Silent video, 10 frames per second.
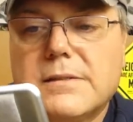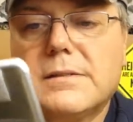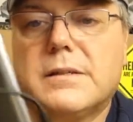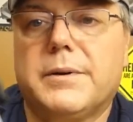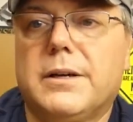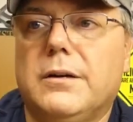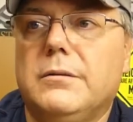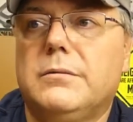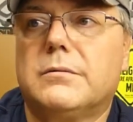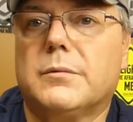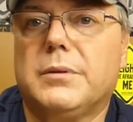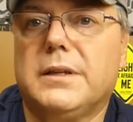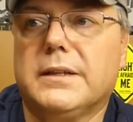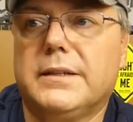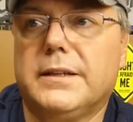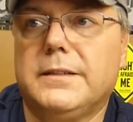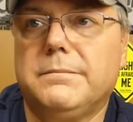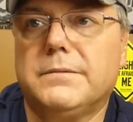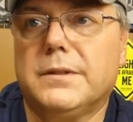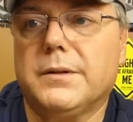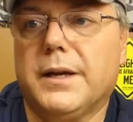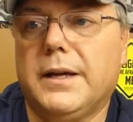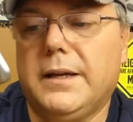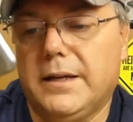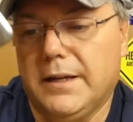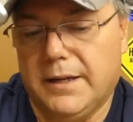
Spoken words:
There we go, we're plugged in, okay?